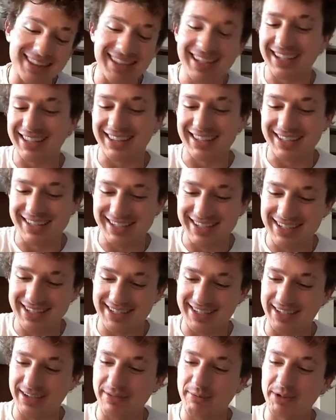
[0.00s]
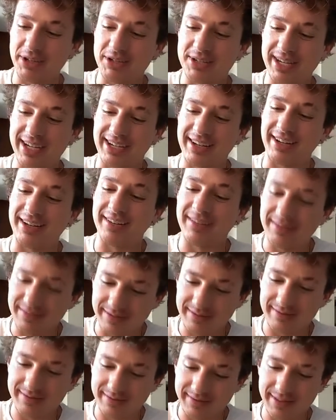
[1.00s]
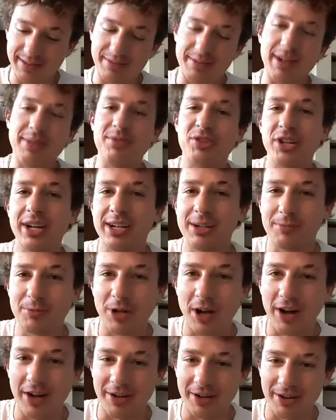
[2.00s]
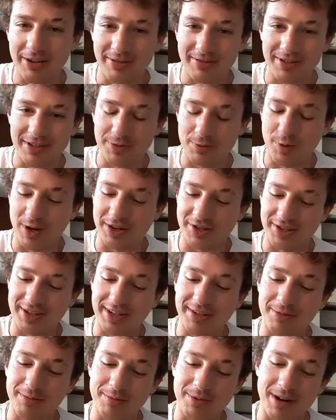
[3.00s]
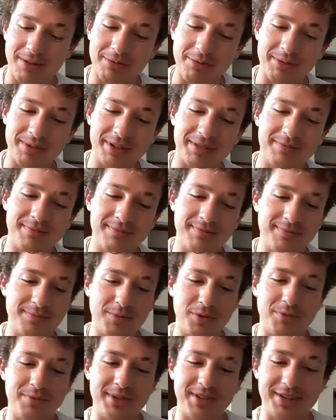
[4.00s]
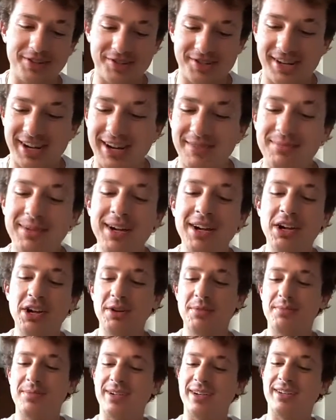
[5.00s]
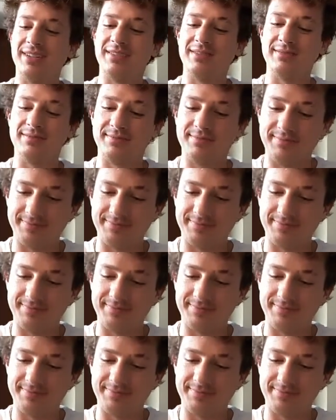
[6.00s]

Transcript: think this is when you take and Jacob Collier, if he's watching, he'll probably put me to shame, but